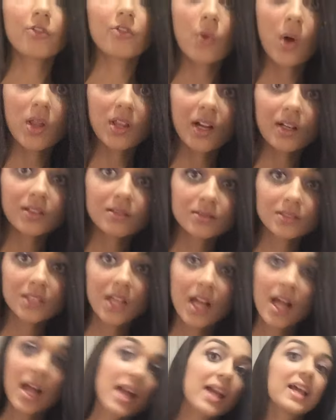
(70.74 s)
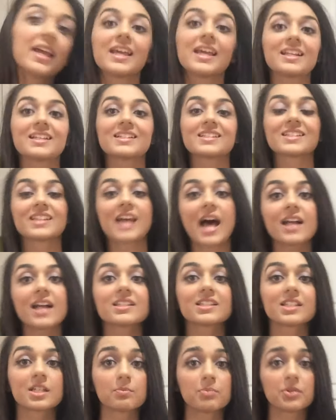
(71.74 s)
Voila! It is
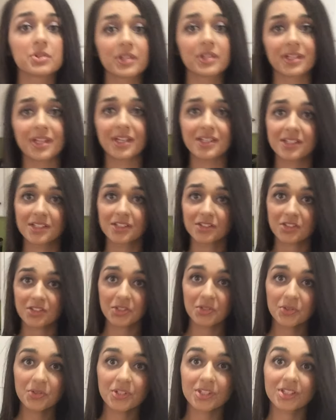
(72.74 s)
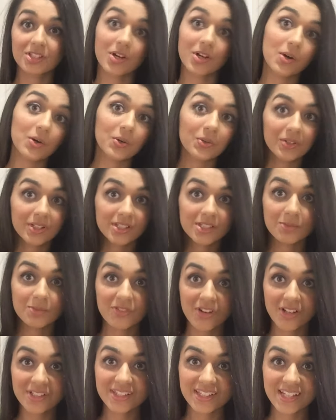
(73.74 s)
that simple and easy to do, so let's
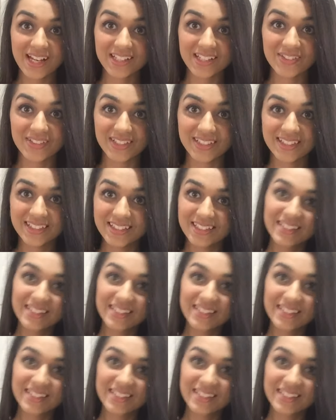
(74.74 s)
move on to the next one.